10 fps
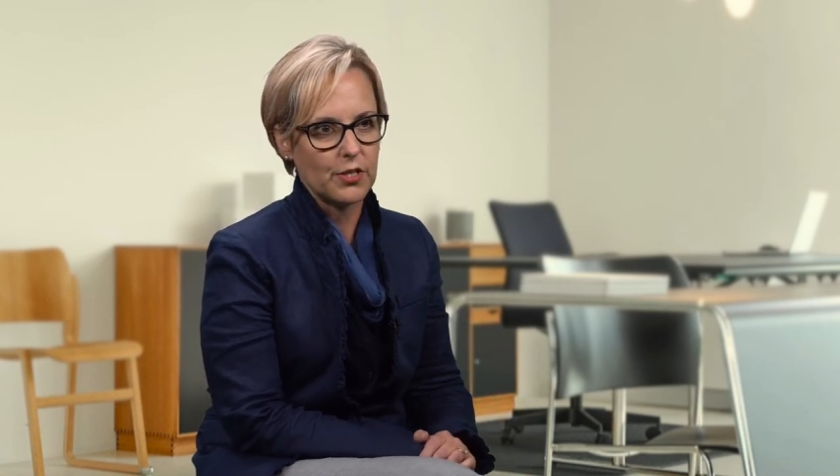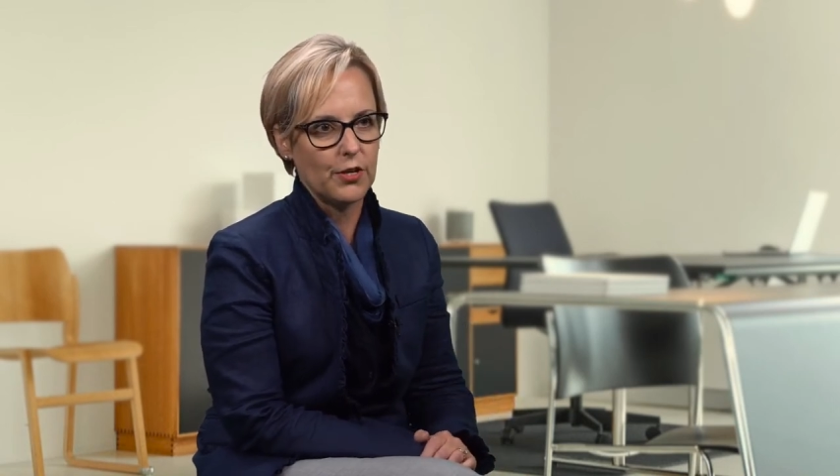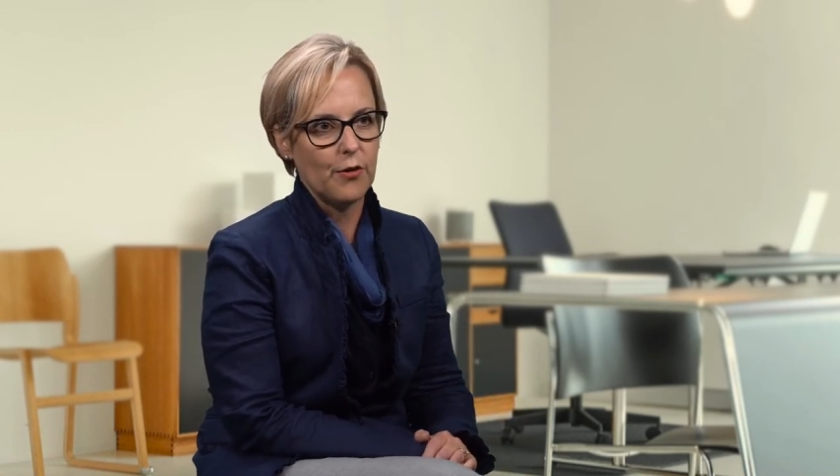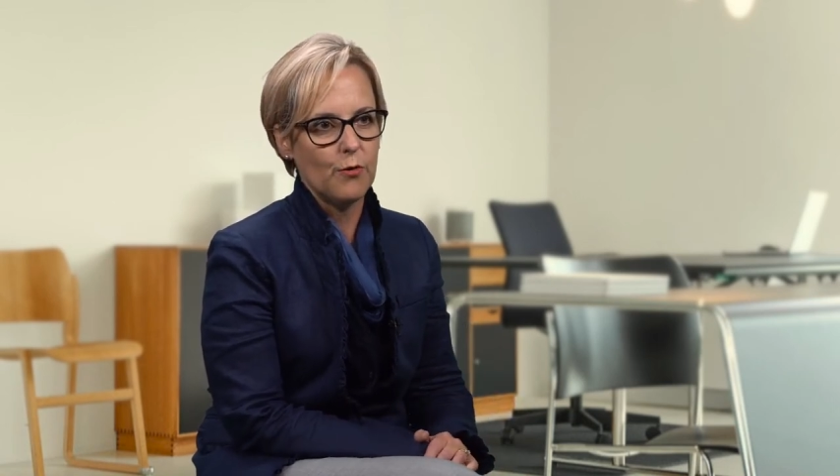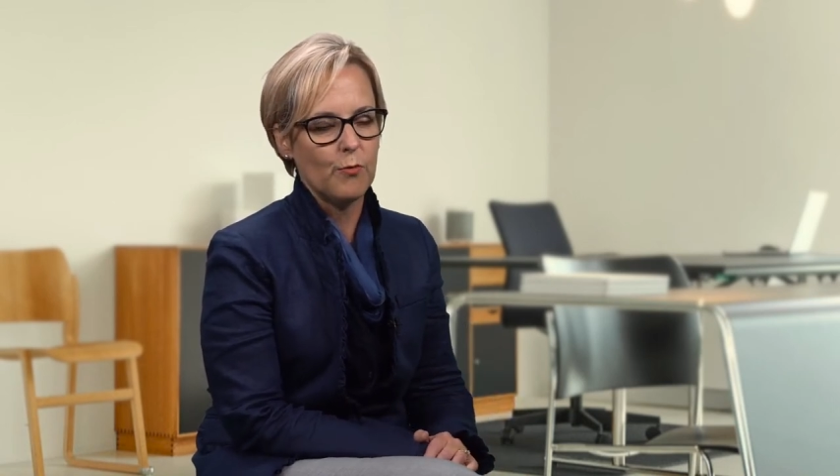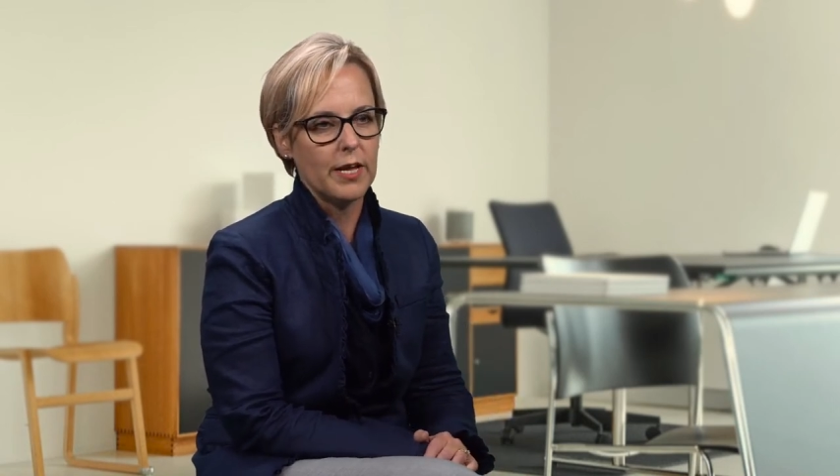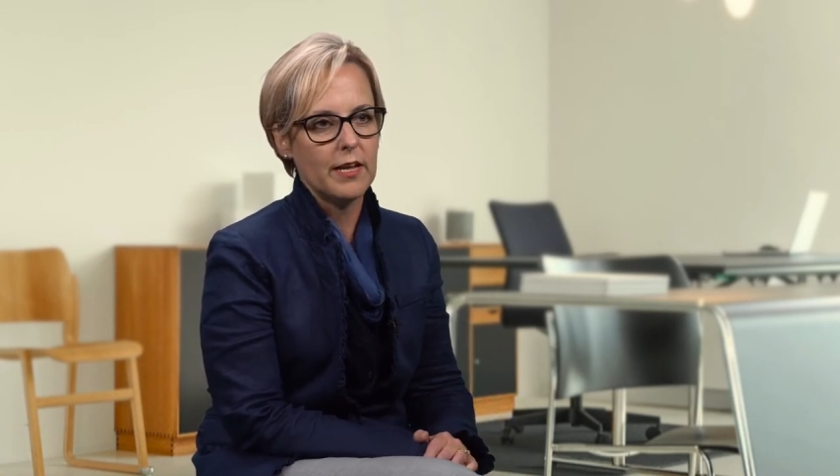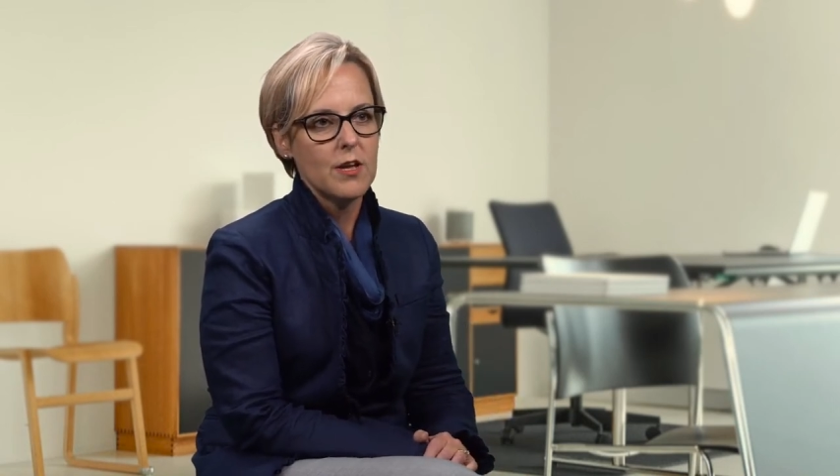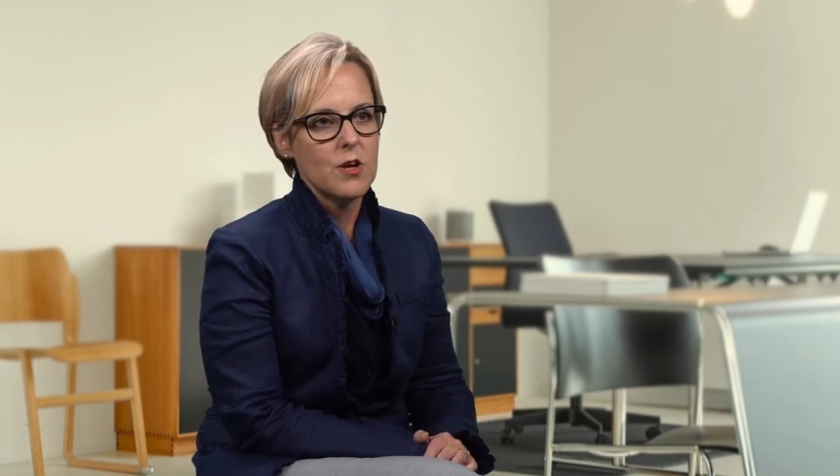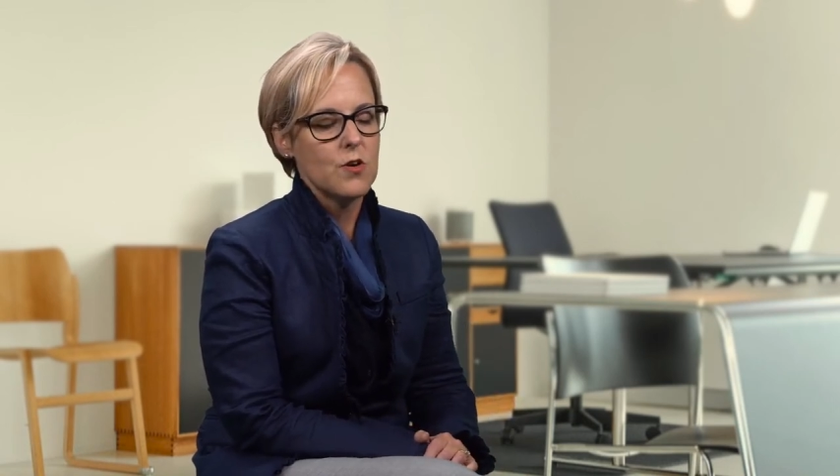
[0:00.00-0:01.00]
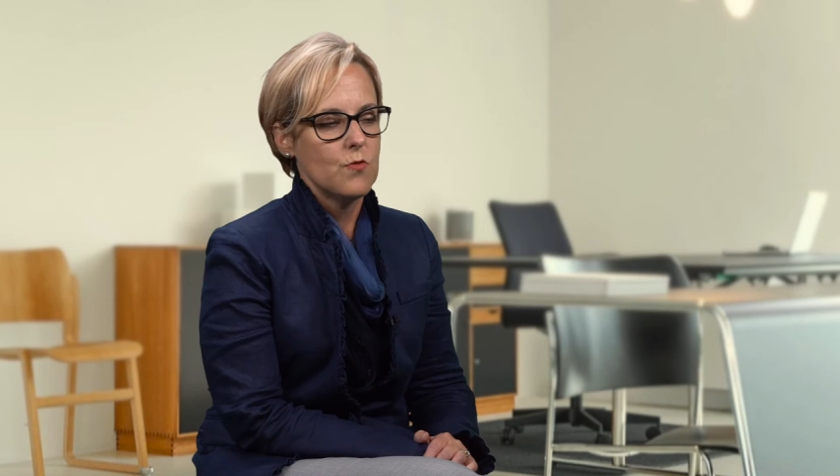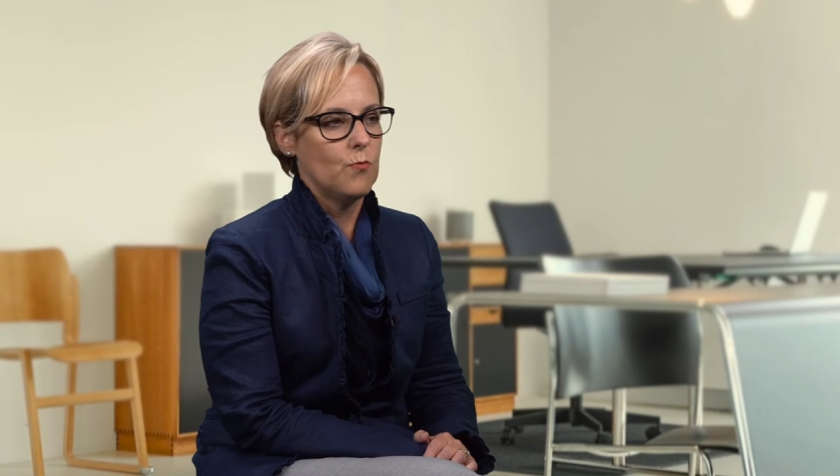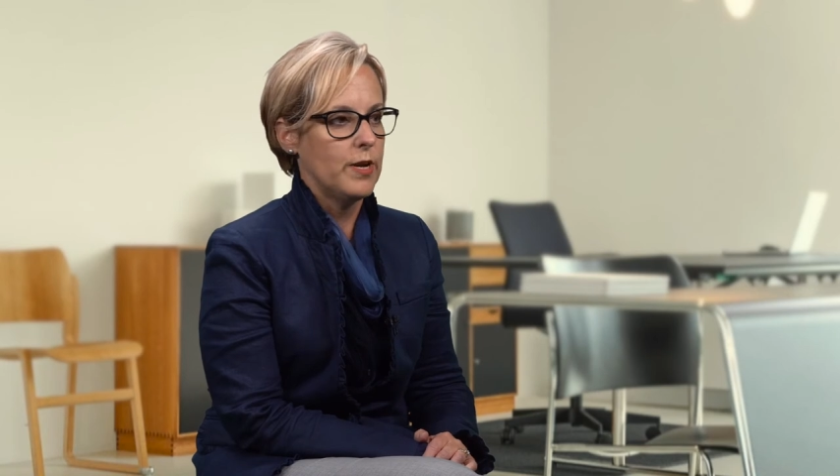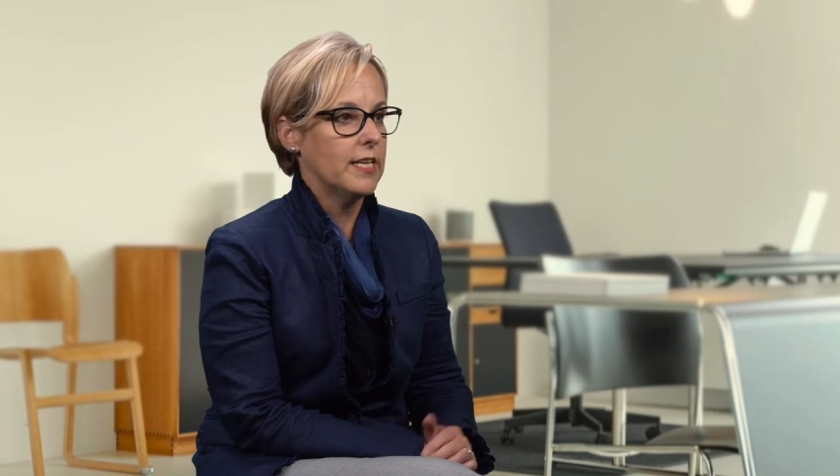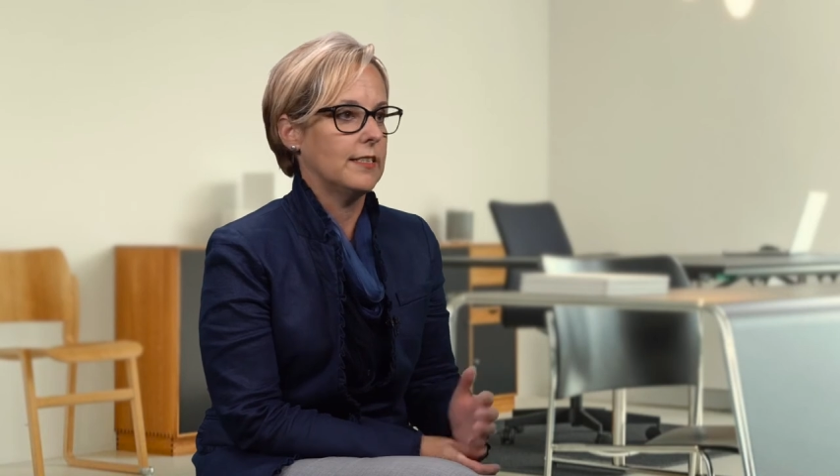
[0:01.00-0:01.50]
You know, we,
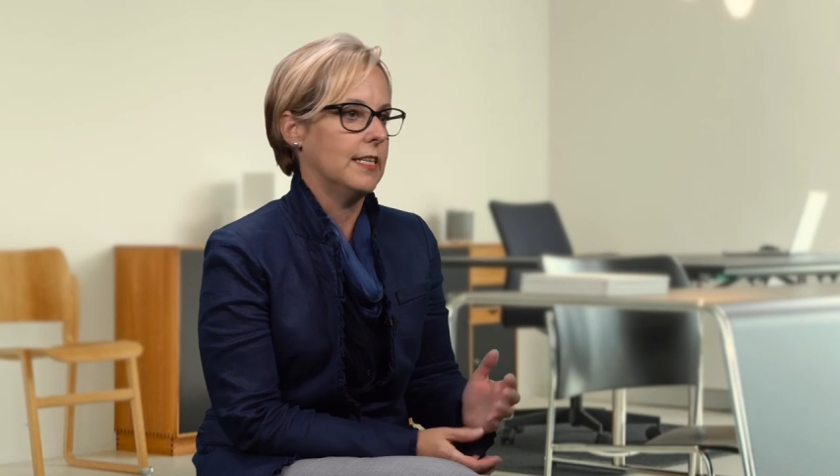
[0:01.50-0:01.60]
we as